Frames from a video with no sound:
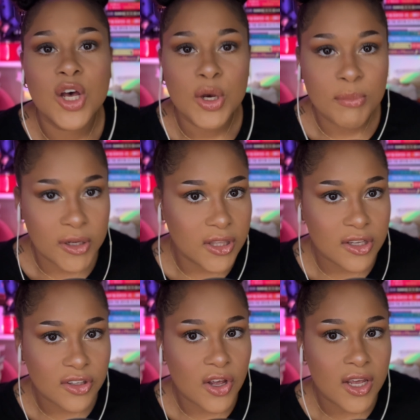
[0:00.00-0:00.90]
put this
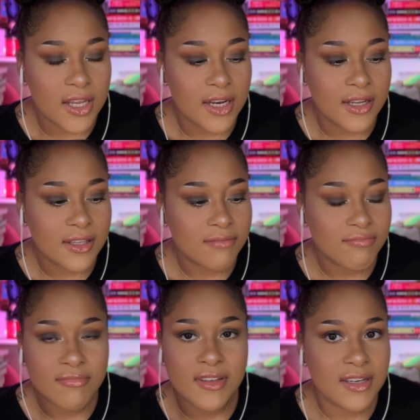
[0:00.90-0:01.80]
on
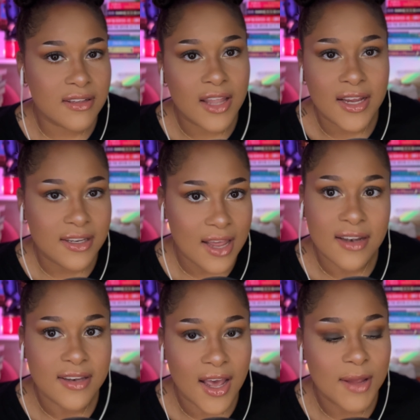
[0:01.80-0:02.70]
like 10
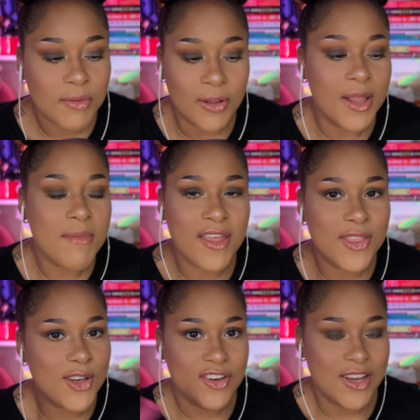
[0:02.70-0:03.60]
times while I'm at the
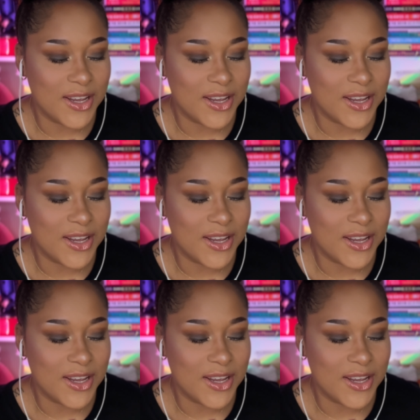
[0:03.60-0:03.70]
gym.